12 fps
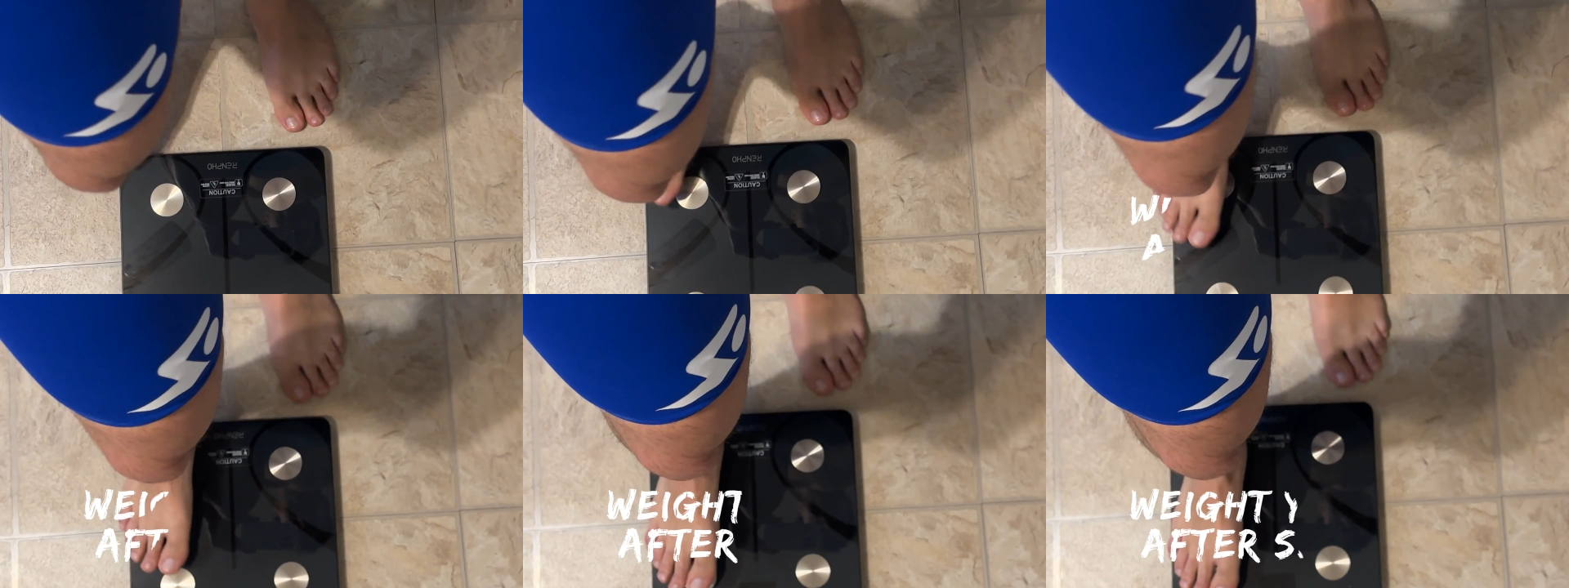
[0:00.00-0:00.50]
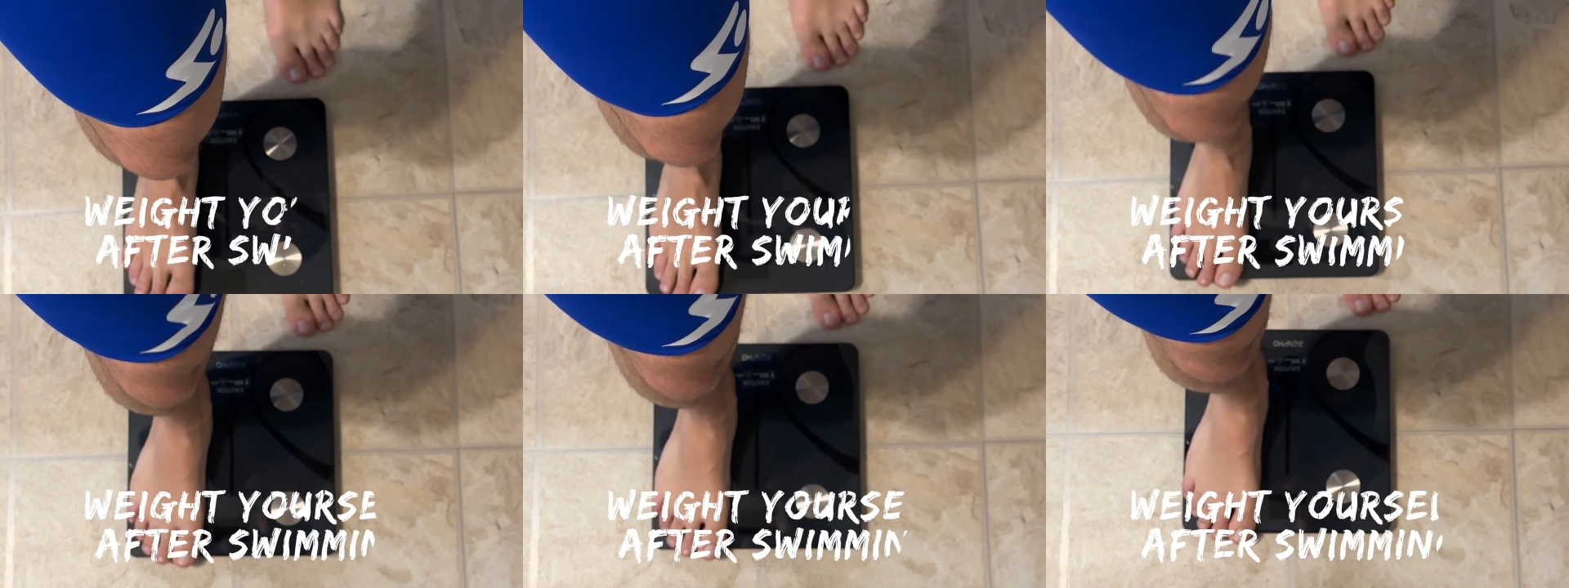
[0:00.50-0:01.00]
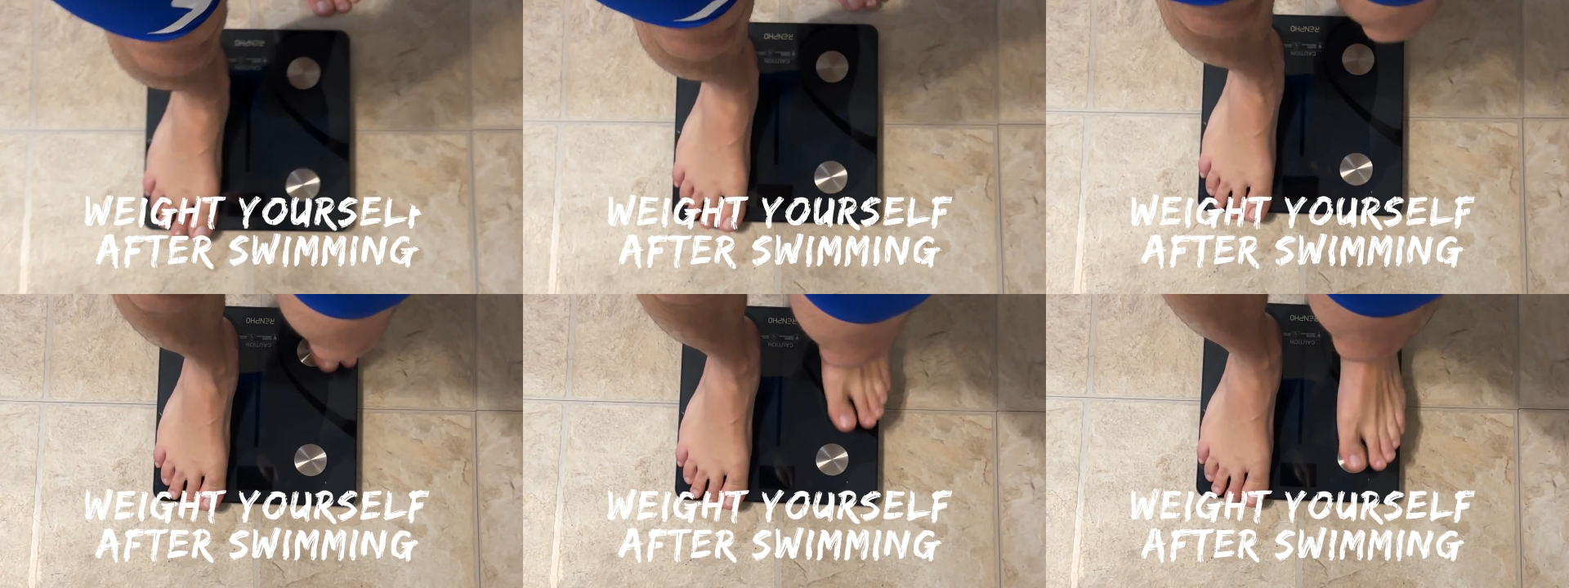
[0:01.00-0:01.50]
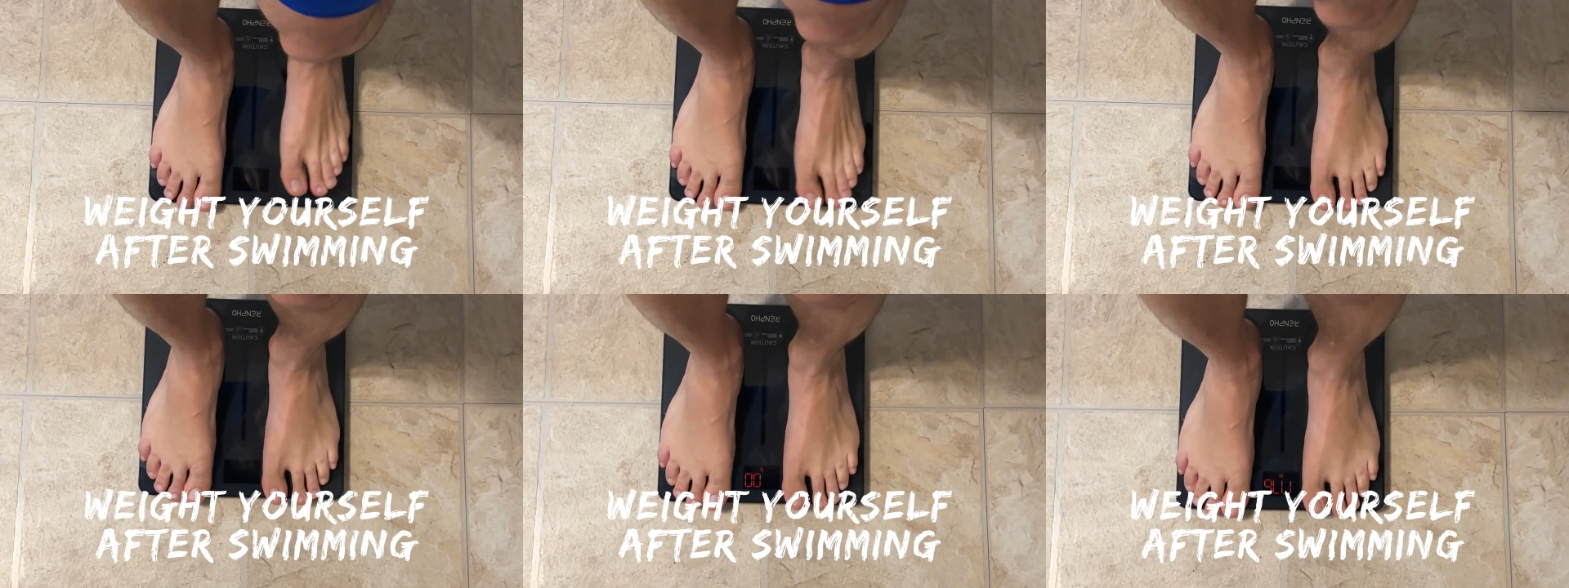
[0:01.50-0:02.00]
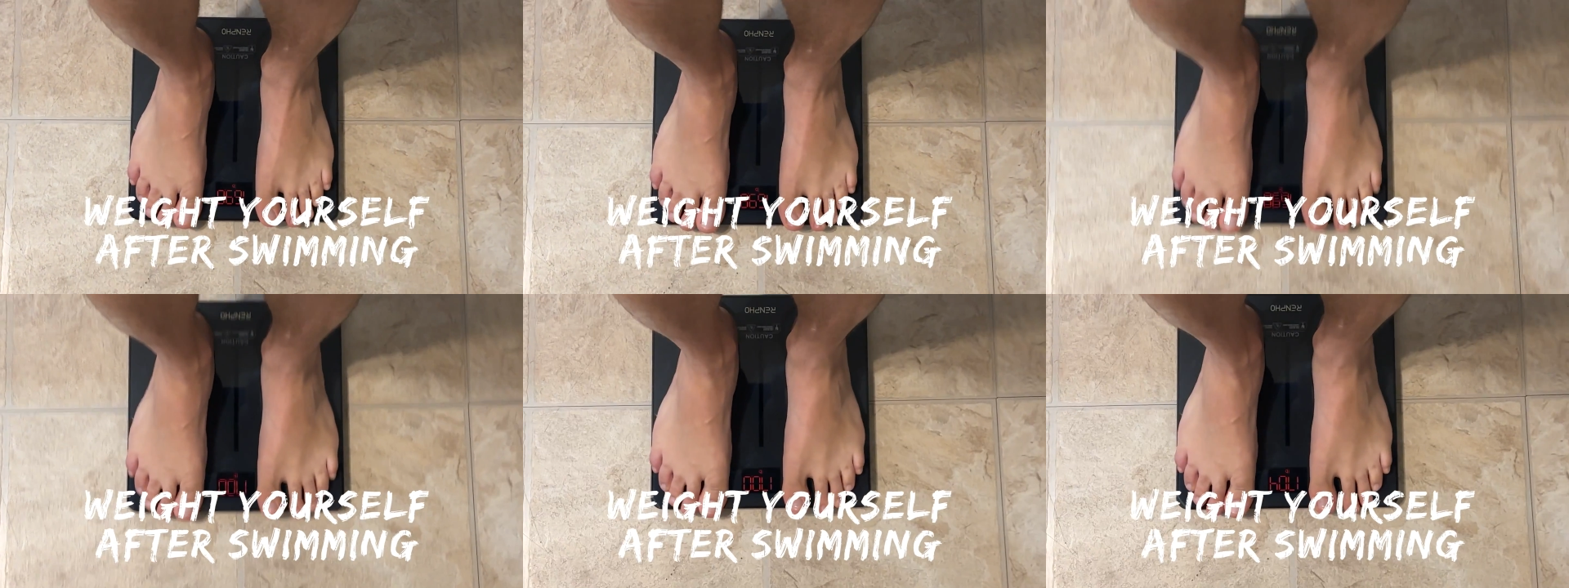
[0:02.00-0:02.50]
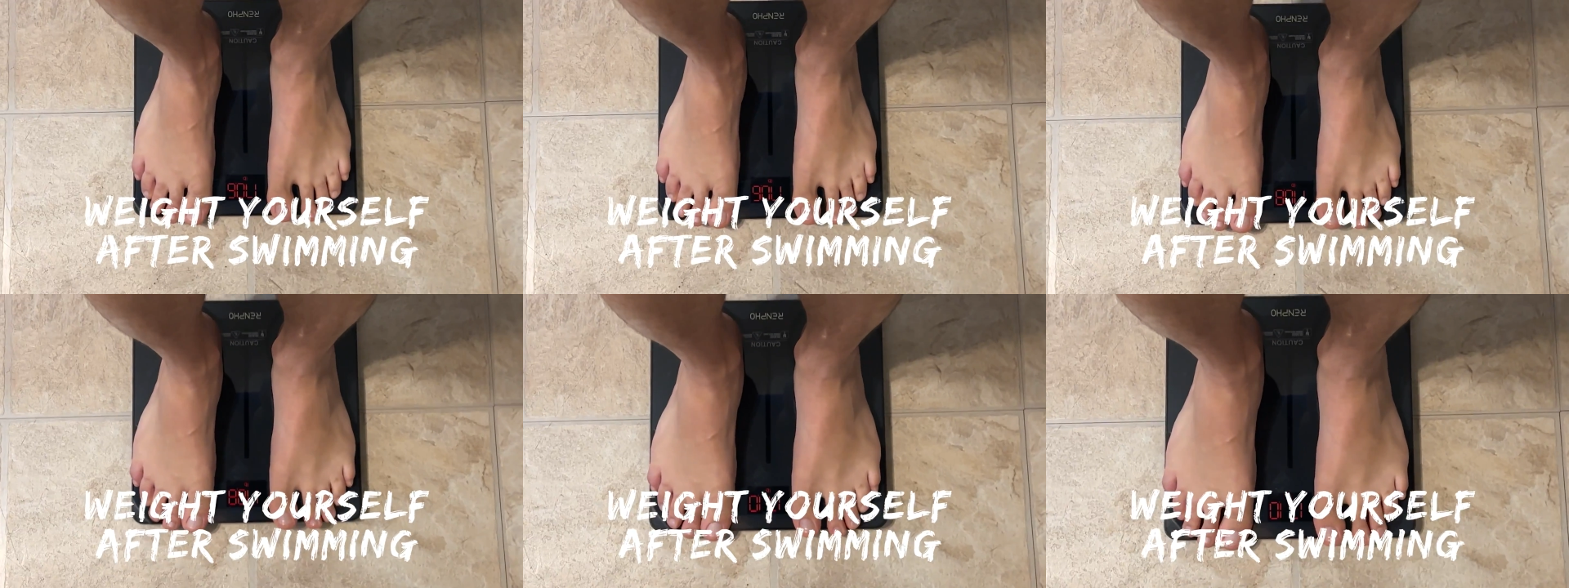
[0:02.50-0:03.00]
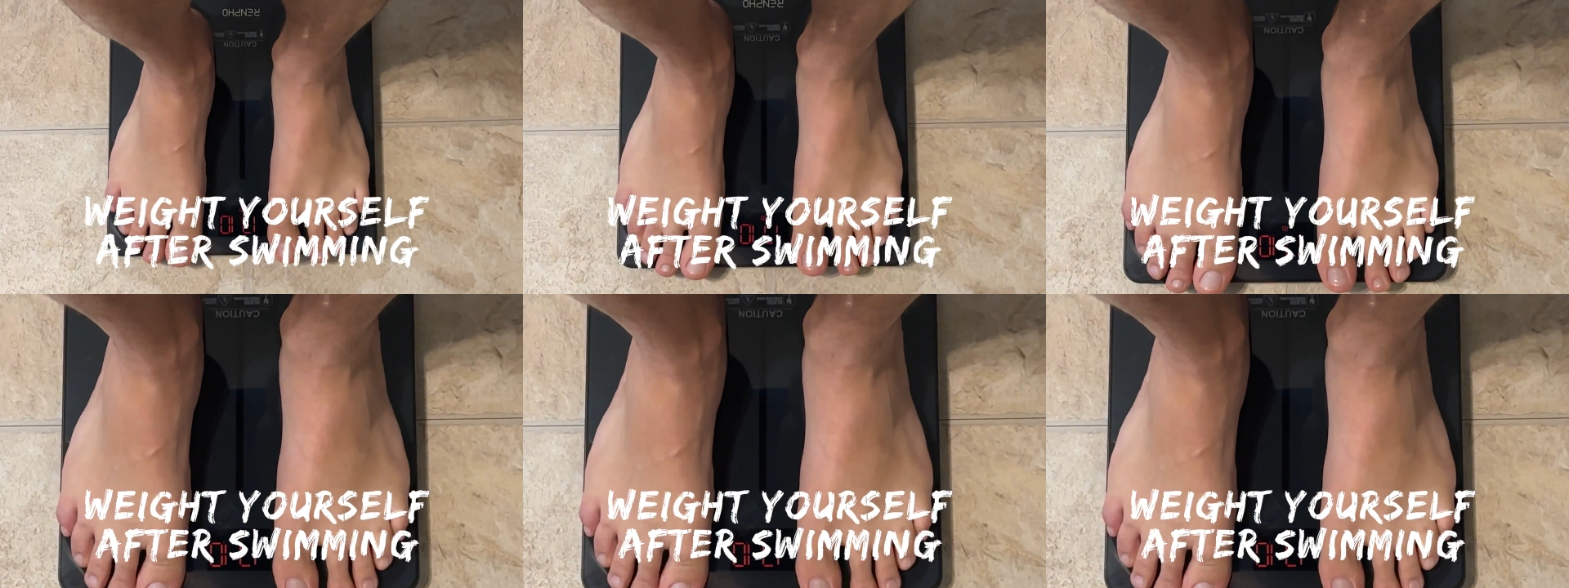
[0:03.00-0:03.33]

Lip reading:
[unreadable: no face in view]